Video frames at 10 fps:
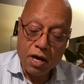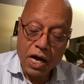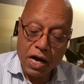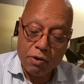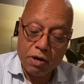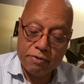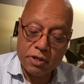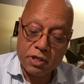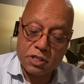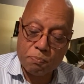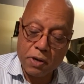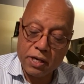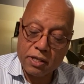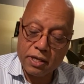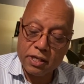However,
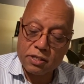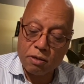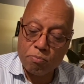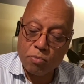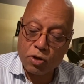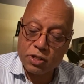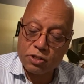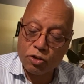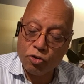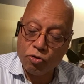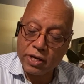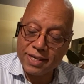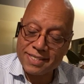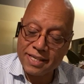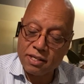despite its modest UK
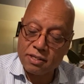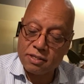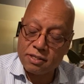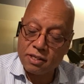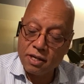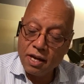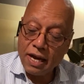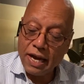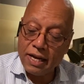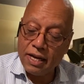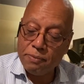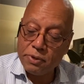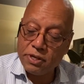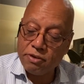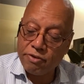sales and
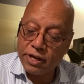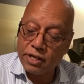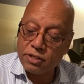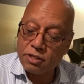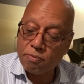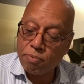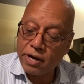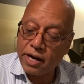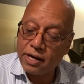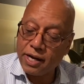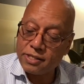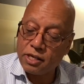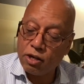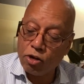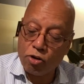limited range, the brand has a
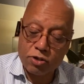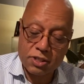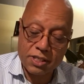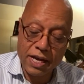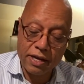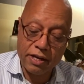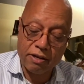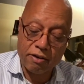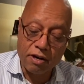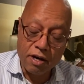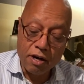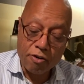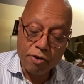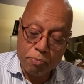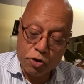long-standing
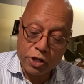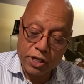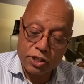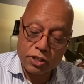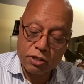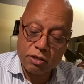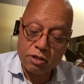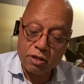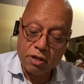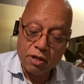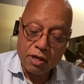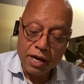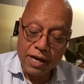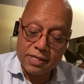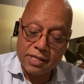reputation
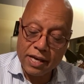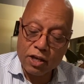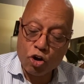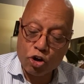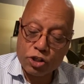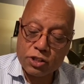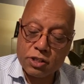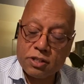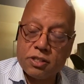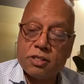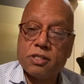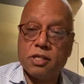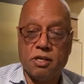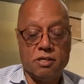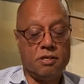as a connoisseur's
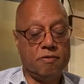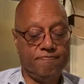cigar.